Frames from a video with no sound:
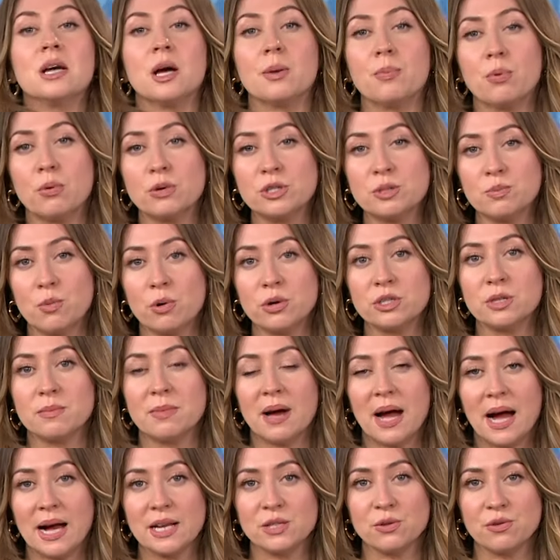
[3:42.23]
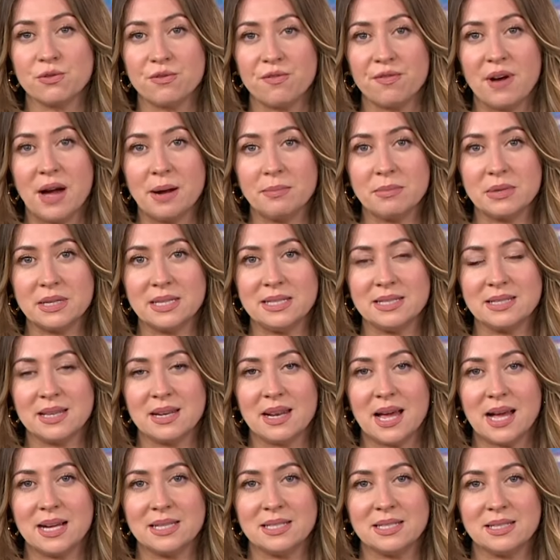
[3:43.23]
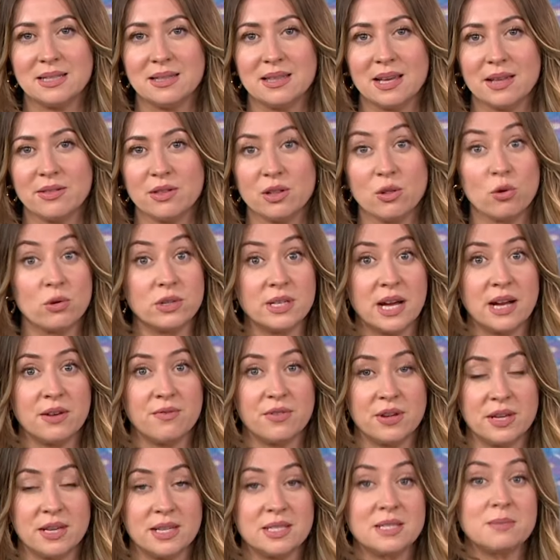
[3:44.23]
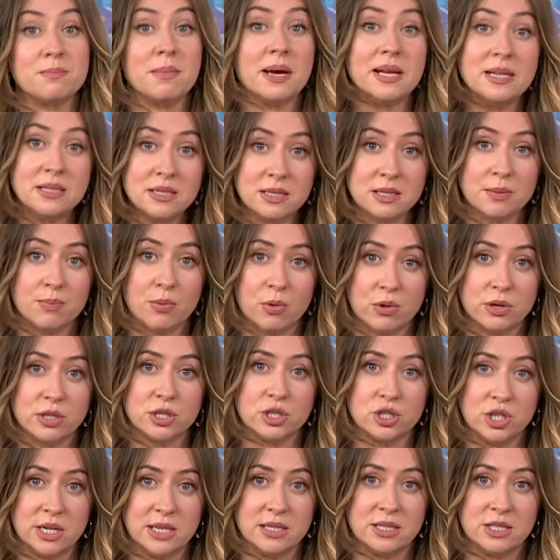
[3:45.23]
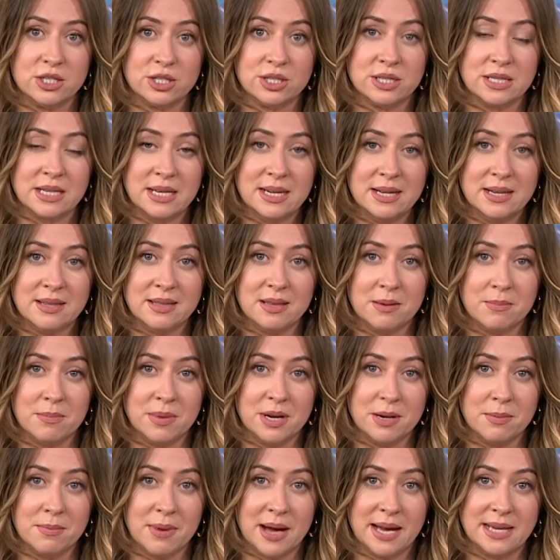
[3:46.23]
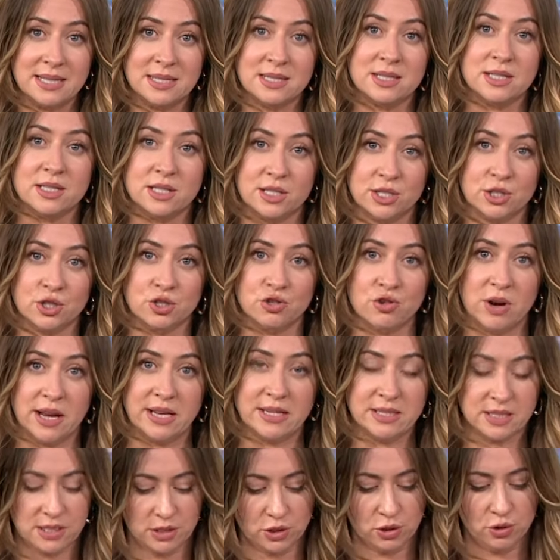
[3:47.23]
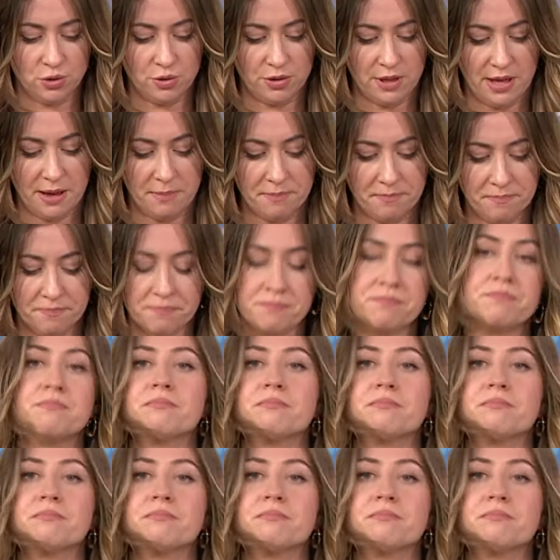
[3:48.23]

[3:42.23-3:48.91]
a post-mortem had on families and added that the Lord Advocate might support changes that minimised distress to them.